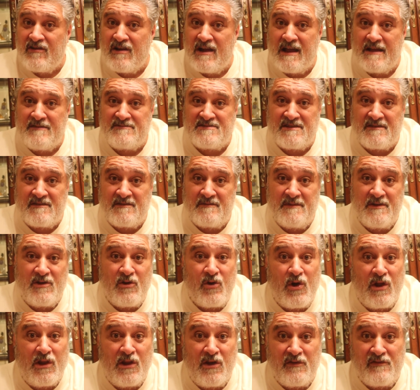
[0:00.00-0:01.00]
crimes, I'm going to be
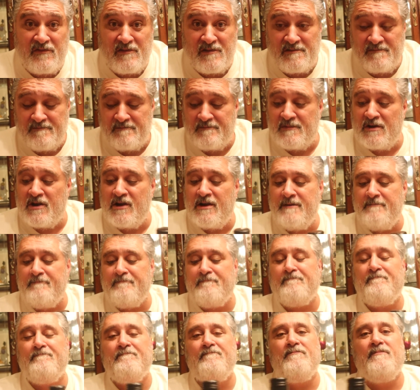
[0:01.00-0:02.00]
all over it. All right?
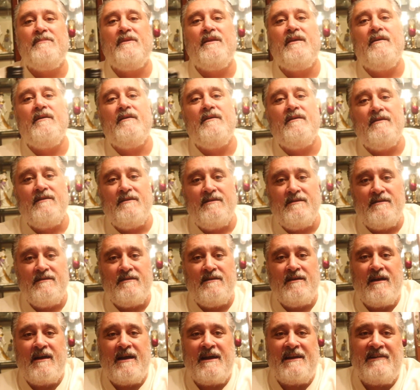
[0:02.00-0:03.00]

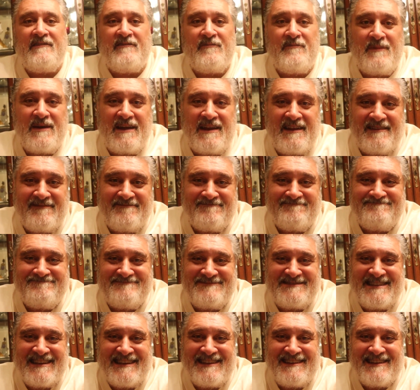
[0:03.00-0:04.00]
All right, everybody.
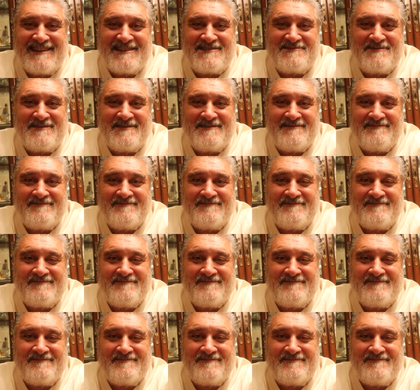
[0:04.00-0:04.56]
See you next one.